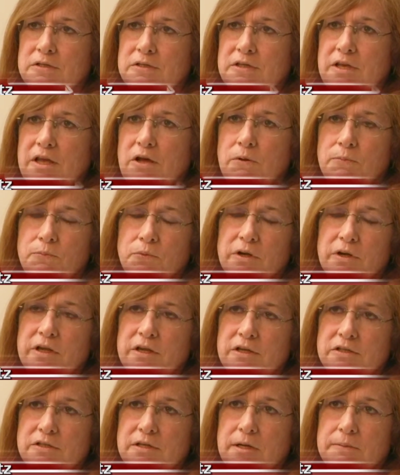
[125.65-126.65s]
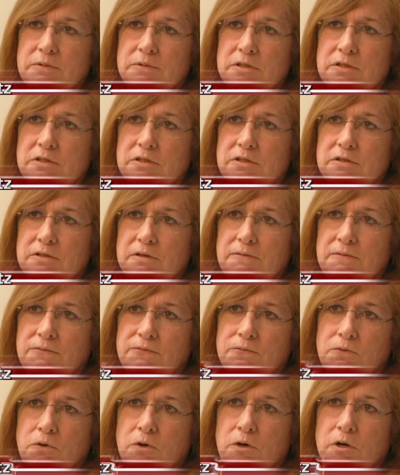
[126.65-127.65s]
to help bring acceptance
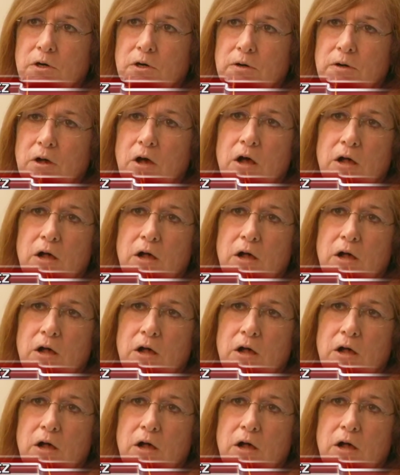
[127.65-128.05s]
for